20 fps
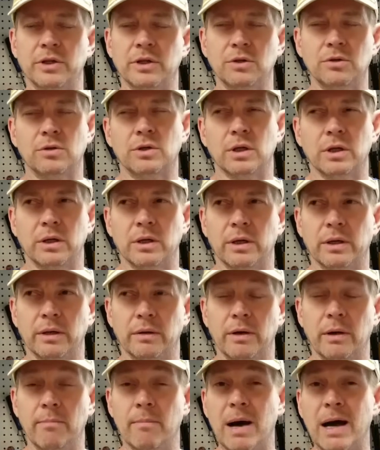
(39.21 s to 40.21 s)
You can,
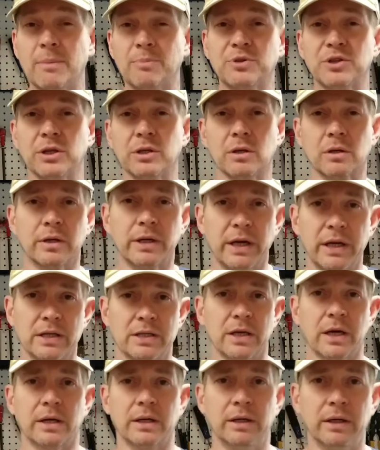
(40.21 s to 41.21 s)
in my particular case,
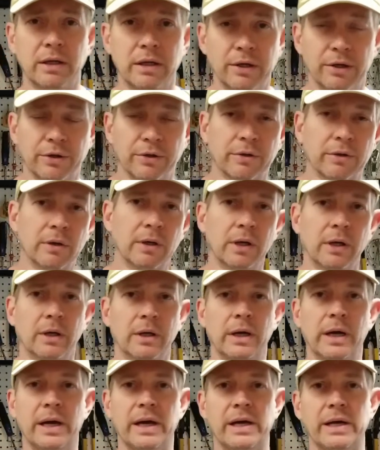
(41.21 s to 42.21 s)
I could hear
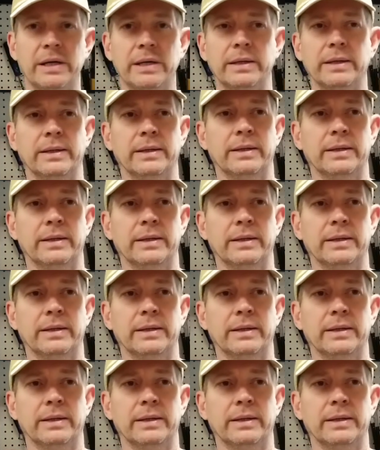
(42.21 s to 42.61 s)
a